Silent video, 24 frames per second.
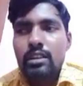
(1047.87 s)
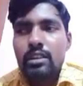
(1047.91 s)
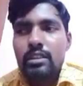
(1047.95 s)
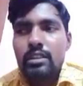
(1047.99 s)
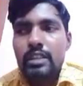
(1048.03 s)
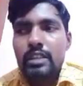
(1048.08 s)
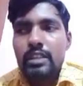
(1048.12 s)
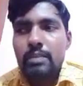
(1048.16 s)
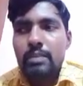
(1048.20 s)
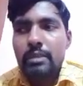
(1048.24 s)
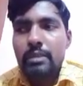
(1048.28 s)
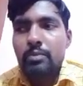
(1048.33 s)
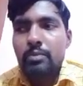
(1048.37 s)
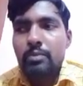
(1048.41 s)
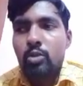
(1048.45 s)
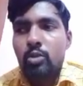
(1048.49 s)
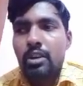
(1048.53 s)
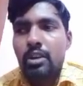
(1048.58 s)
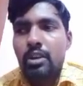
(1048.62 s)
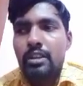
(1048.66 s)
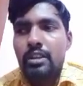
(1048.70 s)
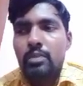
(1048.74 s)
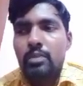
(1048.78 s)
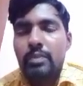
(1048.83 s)
treatment
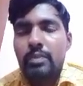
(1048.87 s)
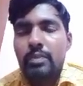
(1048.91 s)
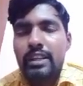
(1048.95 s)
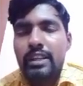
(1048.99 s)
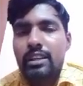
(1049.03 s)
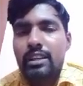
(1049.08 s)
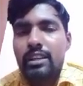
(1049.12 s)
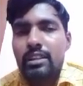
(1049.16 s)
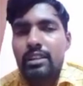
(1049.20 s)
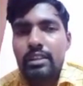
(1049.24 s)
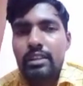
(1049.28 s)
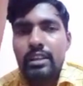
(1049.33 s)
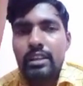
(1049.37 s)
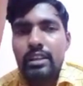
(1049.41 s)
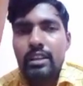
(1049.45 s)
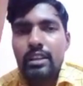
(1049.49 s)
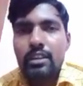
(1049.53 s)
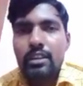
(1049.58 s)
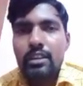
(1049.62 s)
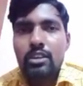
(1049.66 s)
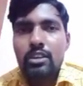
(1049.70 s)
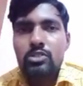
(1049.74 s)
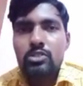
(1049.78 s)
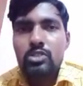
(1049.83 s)
point of medical care,
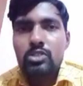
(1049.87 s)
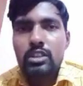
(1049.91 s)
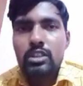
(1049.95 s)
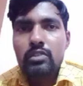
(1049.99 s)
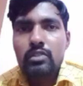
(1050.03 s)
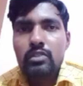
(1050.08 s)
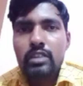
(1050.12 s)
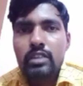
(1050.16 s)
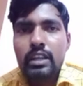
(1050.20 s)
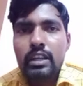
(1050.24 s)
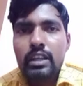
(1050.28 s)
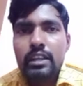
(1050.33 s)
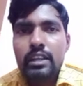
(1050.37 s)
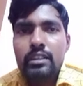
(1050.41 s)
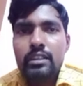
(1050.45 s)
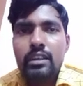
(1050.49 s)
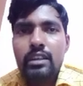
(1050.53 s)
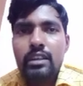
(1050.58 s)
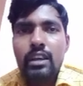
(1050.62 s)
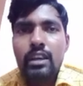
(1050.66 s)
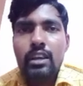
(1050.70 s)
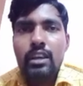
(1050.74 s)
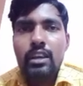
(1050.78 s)
and also required